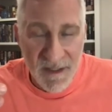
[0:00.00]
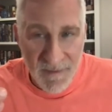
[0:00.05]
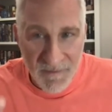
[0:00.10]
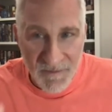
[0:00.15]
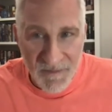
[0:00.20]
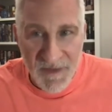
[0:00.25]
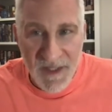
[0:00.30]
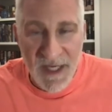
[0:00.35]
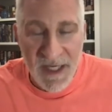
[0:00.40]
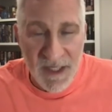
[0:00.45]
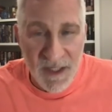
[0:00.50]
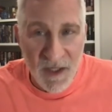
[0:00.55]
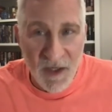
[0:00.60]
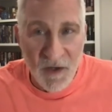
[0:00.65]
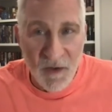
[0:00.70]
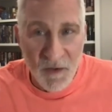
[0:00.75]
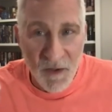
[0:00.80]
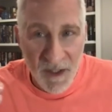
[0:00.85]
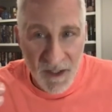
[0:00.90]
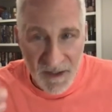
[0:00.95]

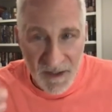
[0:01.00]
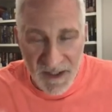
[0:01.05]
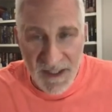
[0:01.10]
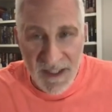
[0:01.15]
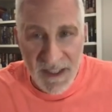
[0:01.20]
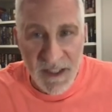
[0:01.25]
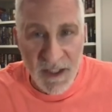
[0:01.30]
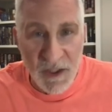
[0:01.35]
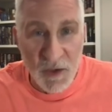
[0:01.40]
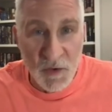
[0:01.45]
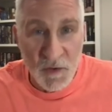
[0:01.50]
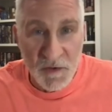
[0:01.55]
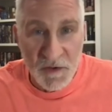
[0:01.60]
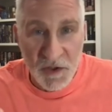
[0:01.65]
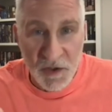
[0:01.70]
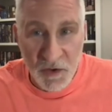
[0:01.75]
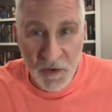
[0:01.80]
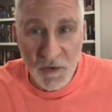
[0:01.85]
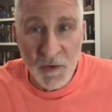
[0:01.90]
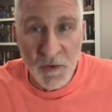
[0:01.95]
NATO, the EU
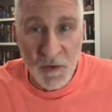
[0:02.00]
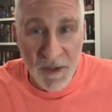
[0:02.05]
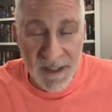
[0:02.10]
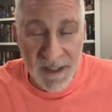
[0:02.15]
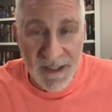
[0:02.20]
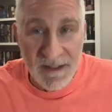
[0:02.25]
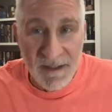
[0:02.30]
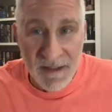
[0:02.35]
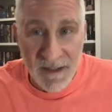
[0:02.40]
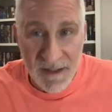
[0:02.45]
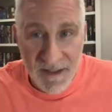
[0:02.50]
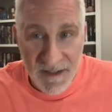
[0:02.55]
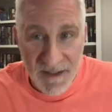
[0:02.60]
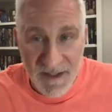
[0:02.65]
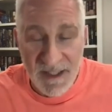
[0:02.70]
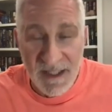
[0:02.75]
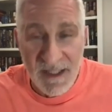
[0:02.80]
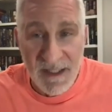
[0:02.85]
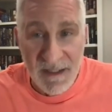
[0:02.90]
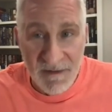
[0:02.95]
truly
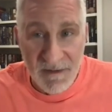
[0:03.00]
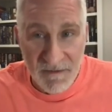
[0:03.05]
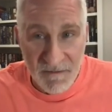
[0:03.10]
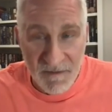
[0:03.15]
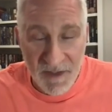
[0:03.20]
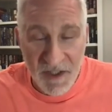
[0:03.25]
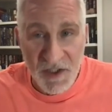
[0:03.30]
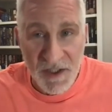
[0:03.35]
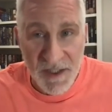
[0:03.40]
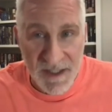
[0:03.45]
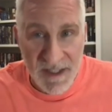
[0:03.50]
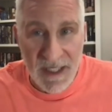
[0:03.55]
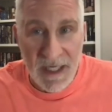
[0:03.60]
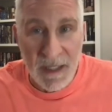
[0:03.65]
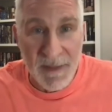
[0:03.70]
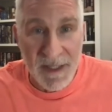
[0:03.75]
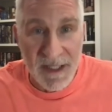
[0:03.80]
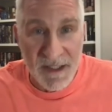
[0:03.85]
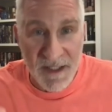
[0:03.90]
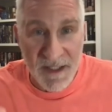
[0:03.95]
see Russia as
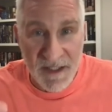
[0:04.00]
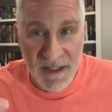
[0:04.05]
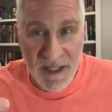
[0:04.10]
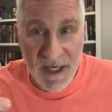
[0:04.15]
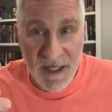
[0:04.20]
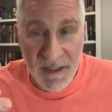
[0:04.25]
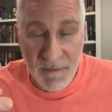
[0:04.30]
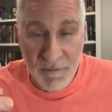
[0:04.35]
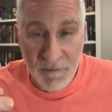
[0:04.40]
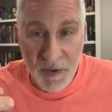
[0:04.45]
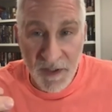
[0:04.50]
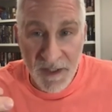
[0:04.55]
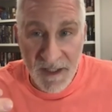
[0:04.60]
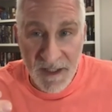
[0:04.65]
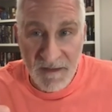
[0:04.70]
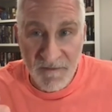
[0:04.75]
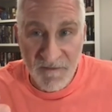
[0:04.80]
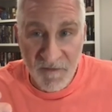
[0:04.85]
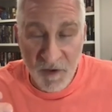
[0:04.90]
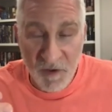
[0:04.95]
enemy and decide to put
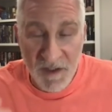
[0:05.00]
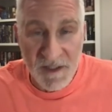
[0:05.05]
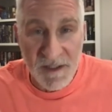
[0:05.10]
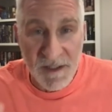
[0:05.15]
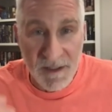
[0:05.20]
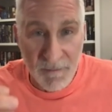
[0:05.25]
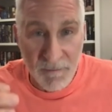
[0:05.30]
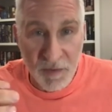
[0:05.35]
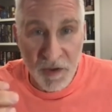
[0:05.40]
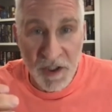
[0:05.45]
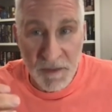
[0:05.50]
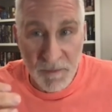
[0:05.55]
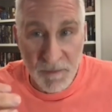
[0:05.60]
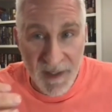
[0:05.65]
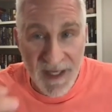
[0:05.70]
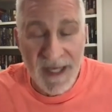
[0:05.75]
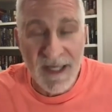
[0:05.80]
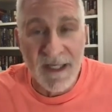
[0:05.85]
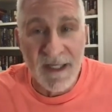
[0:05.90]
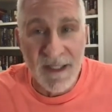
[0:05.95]
its forces and push
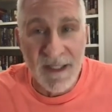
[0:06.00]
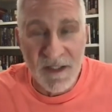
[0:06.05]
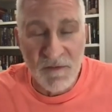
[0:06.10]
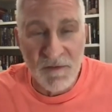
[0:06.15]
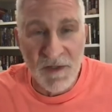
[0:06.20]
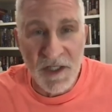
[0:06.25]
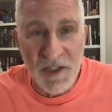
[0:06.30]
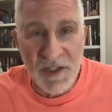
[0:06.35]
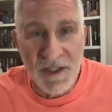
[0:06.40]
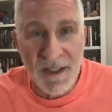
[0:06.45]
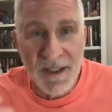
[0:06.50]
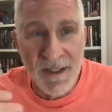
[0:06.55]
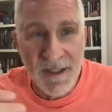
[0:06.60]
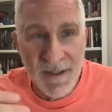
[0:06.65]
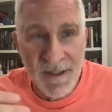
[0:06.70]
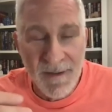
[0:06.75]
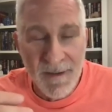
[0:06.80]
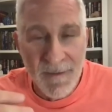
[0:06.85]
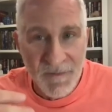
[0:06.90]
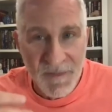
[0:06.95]
back against Russia,
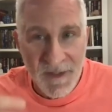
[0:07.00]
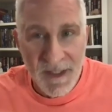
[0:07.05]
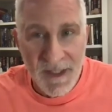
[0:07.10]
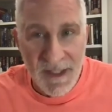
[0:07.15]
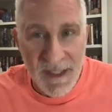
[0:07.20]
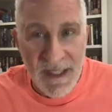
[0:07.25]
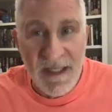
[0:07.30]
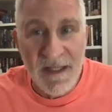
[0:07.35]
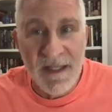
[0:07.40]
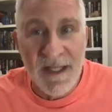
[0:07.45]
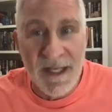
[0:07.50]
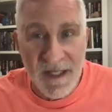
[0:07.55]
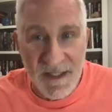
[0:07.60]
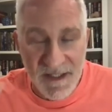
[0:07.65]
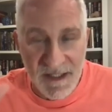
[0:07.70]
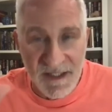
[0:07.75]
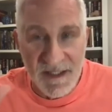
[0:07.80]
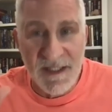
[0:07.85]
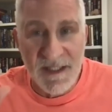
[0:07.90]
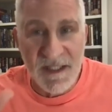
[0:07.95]
he then is
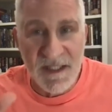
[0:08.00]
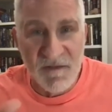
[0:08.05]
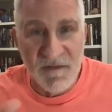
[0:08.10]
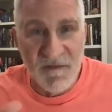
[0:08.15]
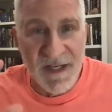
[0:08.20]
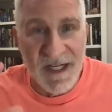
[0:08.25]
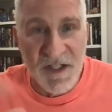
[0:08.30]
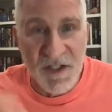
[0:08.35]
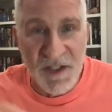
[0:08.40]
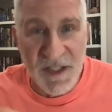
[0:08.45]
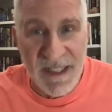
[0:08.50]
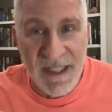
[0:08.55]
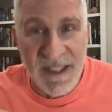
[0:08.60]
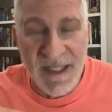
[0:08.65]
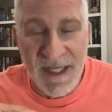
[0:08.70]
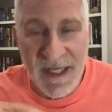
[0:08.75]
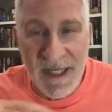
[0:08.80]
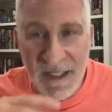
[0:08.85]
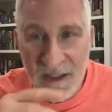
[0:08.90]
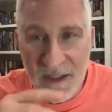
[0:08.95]
at a disadvantage that he
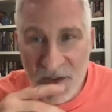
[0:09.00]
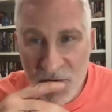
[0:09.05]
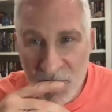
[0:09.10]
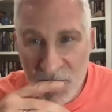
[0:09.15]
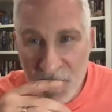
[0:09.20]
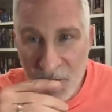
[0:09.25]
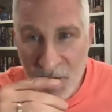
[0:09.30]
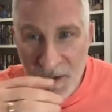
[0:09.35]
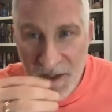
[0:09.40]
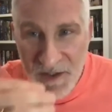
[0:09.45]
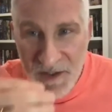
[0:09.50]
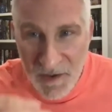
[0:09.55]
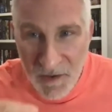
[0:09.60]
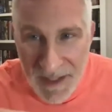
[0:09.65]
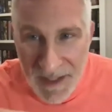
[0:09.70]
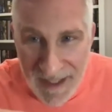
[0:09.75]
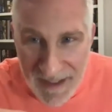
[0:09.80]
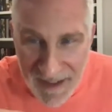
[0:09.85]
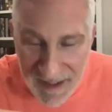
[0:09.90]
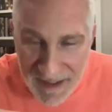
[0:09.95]
can't control. And so
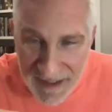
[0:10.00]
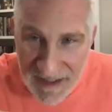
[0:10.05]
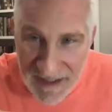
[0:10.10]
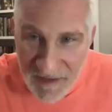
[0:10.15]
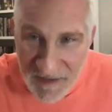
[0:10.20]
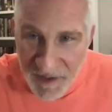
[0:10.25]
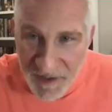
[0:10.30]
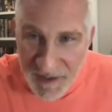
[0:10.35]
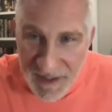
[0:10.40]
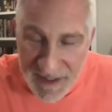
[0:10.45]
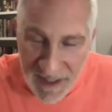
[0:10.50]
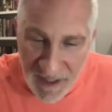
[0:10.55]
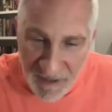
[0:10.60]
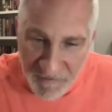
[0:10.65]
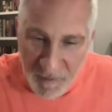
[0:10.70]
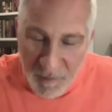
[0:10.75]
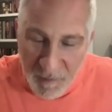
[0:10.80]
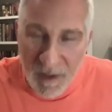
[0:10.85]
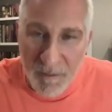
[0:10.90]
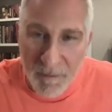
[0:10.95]
I think he's very
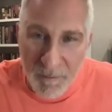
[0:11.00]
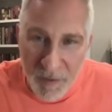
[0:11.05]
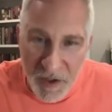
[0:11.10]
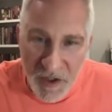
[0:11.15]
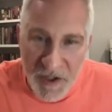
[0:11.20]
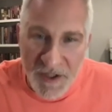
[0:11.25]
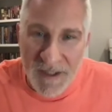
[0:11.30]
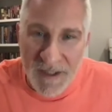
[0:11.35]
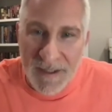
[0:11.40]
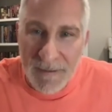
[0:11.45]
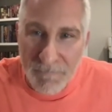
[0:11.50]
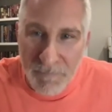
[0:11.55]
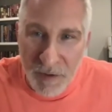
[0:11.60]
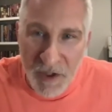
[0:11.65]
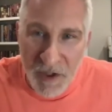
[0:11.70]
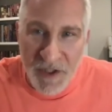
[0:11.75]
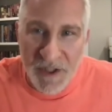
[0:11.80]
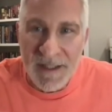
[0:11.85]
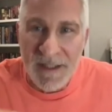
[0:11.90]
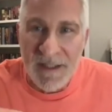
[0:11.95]
careful about pushing and
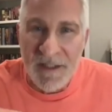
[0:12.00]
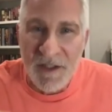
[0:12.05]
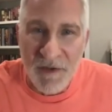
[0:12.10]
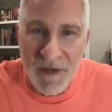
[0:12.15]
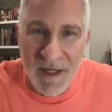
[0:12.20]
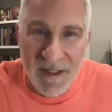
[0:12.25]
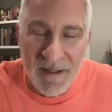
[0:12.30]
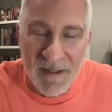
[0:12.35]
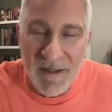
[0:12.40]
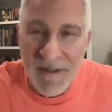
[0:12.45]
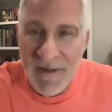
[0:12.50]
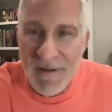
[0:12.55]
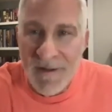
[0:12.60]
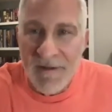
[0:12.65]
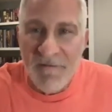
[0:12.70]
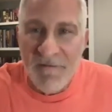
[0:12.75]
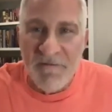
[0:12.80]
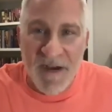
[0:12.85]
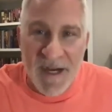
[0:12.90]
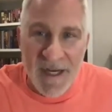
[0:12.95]
pushing and trying to
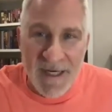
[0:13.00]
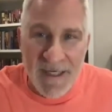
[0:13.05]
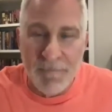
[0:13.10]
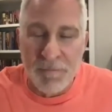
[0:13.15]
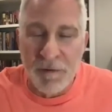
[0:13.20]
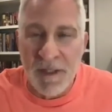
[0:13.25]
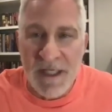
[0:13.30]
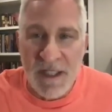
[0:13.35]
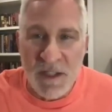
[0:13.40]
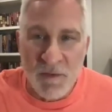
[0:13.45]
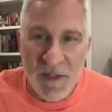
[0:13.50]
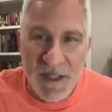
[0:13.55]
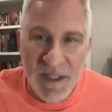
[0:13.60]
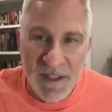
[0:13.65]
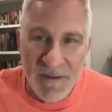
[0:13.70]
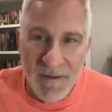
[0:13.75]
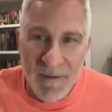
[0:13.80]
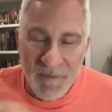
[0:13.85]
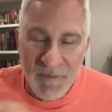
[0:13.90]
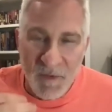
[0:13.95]
find a place where he
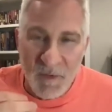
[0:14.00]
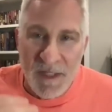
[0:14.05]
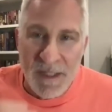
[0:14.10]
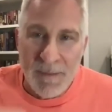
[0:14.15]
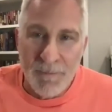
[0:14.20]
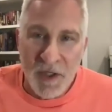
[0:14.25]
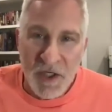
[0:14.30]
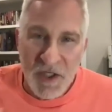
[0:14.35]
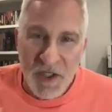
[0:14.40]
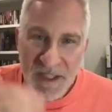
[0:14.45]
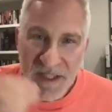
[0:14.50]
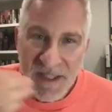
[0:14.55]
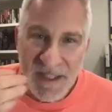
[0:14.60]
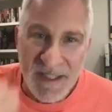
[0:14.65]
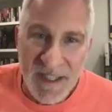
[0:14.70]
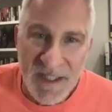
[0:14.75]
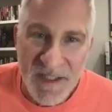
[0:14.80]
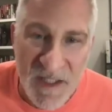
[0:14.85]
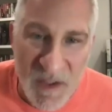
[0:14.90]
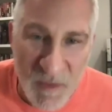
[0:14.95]
where he pushes and
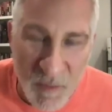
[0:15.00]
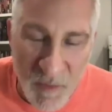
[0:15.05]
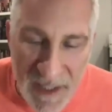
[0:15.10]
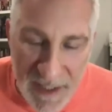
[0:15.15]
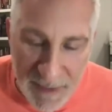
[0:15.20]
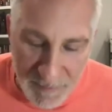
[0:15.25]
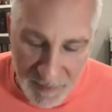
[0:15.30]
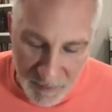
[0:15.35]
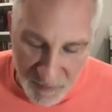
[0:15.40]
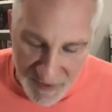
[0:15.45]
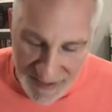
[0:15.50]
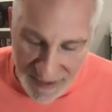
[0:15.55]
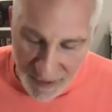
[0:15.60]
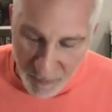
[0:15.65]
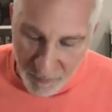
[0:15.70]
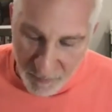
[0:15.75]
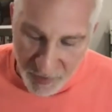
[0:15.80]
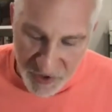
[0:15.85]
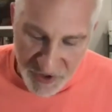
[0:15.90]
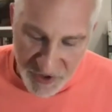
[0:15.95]
gets his way, but
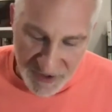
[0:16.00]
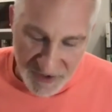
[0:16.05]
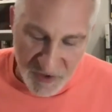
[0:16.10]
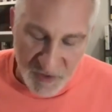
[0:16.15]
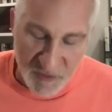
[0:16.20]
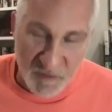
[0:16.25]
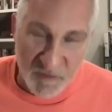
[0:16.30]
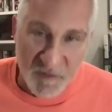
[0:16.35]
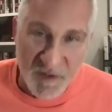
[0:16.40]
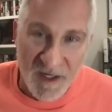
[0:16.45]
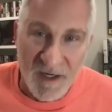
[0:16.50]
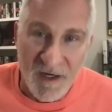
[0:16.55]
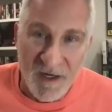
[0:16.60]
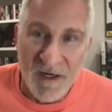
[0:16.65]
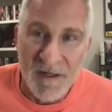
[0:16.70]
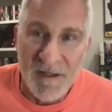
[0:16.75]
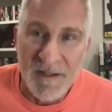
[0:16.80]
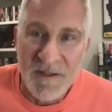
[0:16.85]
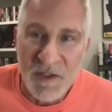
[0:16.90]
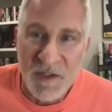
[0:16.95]
without pushing too far.
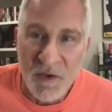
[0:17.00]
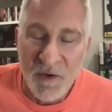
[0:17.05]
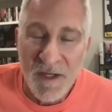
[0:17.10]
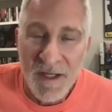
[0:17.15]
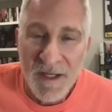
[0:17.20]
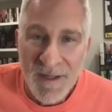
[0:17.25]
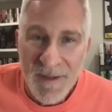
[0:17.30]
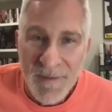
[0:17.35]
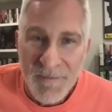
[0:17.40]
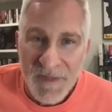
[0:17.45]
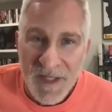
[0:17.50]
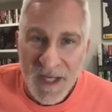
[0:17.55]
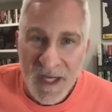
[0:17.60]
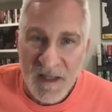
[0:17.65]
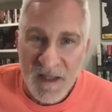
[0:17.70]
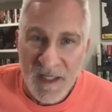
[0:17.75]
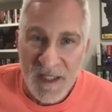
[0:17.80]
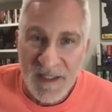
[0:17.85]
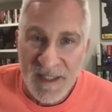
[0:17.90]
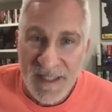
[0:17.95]
And so I
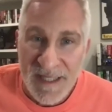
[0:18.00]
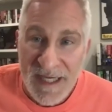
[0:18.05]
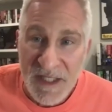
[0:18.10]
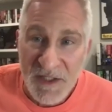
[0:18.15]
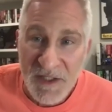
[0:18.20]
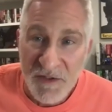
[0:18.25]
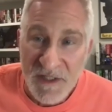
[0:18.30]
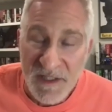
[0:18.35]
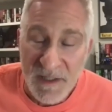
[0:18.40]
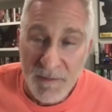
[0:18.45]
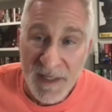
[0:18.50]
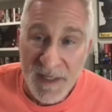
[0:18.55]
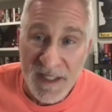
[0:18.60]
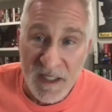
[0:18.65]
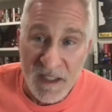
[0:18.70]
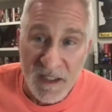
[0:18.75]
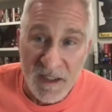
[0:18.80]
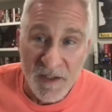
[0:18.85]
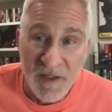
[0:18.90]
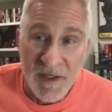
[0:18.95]
think the answer is to make
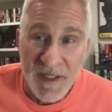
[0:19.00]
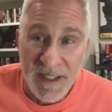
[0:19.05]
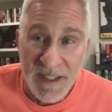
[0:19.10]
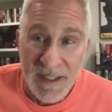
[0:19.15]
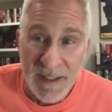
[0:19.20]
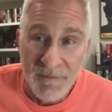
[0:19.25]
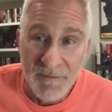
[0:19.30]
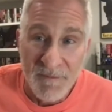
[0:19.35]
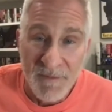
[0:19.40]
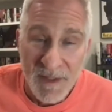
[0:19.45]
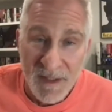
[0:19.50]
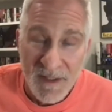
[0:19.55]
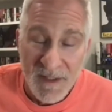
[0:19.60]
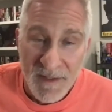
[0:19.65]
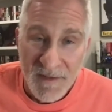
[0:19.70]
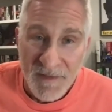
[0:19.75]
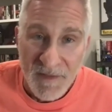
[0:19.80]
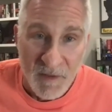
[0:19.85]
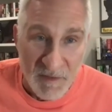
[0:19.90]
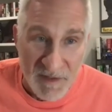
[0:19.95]
it clear to him
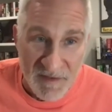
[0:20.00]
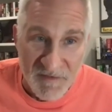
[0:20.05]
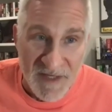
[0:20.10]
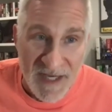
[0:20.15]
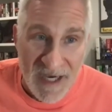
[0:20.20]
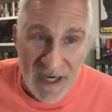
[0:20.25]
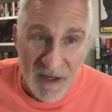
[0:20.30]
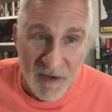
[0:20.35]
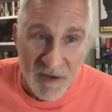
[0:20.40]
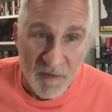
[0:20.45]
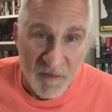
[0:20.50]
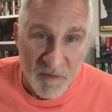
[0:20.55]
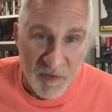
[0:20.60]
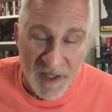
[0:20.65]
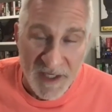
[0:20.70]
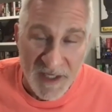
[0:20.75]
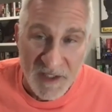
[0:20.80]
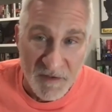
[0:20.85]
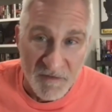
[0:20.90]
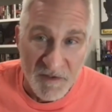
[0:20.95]
that we've now
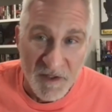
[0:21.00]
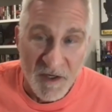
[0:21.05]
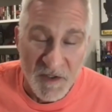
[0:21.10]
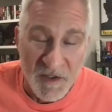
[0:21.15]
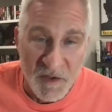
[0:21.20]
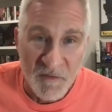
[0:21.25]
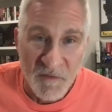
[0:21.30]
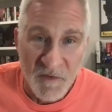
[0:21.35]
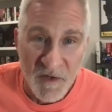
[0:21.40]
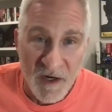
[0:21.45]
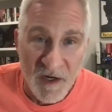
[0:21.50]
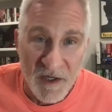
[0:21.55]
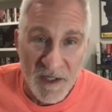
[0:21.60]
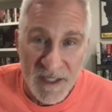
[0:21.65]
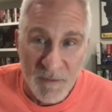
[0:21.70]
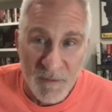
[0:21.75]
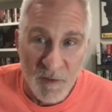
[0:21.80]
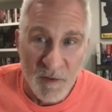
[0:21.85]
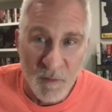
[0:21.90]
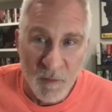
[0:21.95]
think you've gone too far
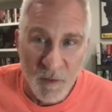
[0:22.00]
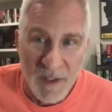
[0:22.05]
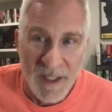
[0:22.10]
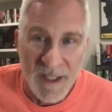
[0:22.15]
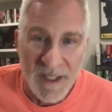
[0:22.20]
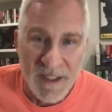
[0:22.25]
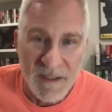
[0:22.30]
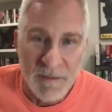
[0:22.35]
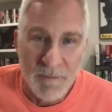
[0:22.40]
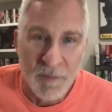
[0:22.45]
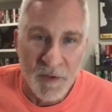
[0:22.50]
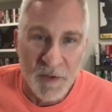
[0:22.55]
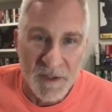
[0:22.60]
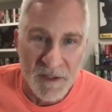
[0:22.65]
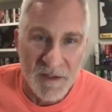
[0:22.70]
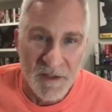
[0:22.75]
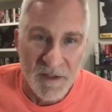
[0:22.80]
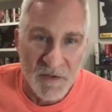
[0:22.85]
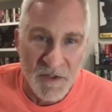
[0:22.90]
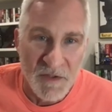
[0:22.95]
and we're willing to put
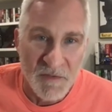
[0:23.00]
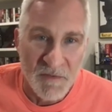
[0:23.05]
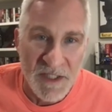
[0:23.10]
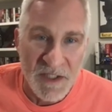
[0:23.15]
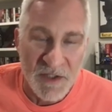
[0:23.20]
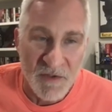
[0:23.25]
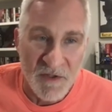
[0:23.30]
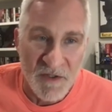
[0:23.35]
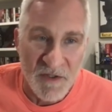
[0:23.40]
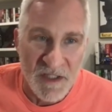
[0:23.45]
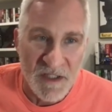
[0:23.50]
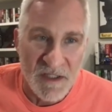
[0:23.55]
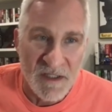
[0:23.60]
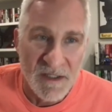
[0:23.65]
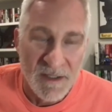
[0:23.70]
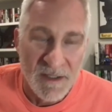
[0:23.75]
those resources